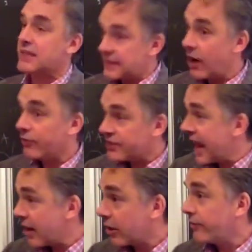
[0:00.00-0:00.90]

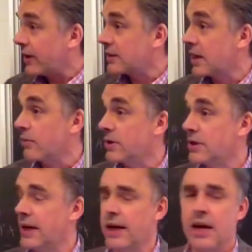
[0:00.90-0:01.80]
self-sacrifice, I would
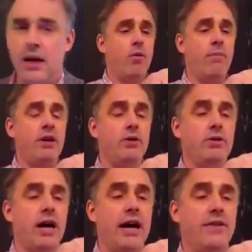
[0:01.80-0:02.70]
say. The woman
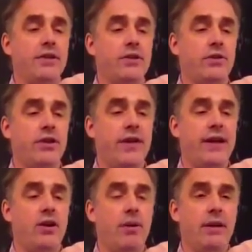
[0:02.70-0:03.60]
who's high in the
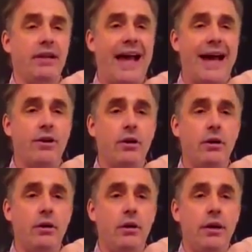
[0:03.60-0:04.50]
socioeconomic ladder
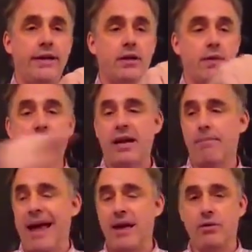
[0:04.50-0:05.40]
is going to pick a
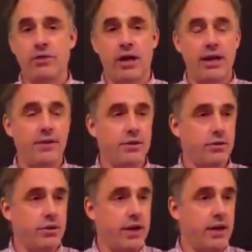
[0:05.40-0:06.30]
man who's high in the
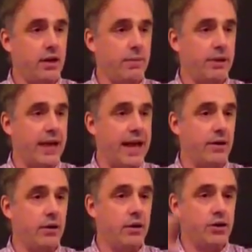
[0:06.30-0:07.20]
socioeconomic
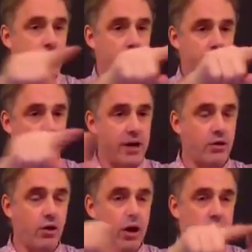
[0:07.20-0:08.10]
ladder. She's going to marry
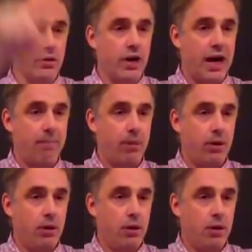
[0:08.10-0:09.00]
across or up.
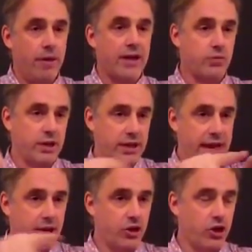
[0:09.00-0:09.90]
That's what the
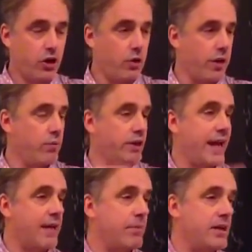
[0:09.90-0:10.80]
data show. And what
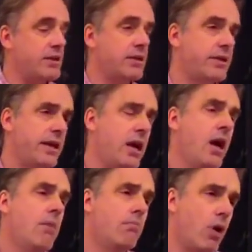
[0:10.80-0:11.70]
that means is that
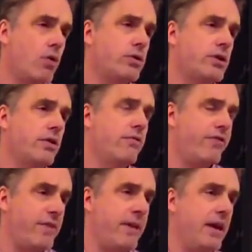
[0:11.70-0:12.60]
most
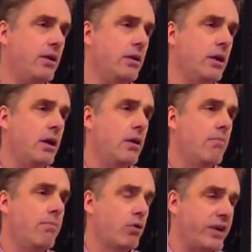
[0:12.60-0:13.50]
female
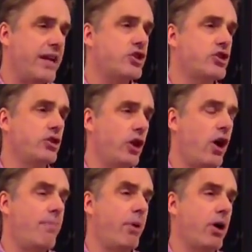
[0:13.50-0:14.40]
potential
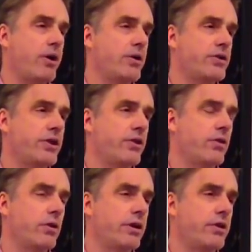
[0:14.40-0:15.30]
law partners in their
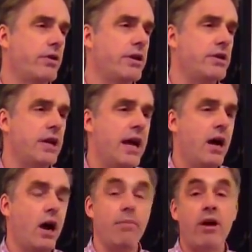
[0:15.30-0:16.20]
early 30s
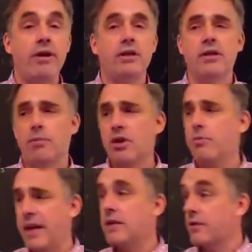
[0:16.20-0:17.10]
are married to someone
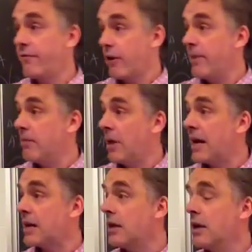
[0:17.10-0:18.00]
who makes a fair bit of
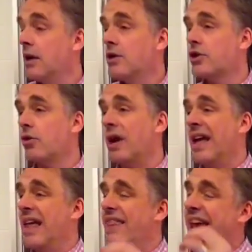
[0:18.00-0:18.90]
money. So
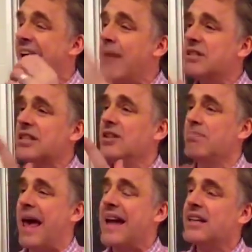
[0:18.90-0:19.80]
the
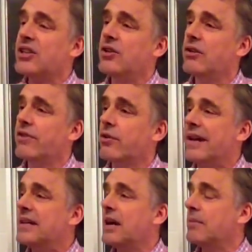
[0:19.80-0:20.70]
absolute magnitude of their
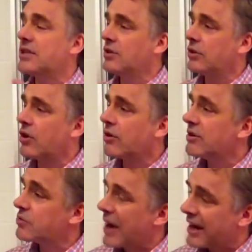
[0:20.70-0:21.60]
income is no
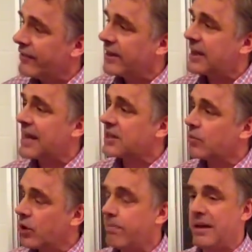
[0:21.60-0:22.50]
longer as relevant as
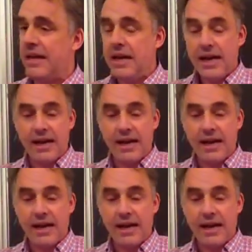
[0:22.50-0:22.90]
it would be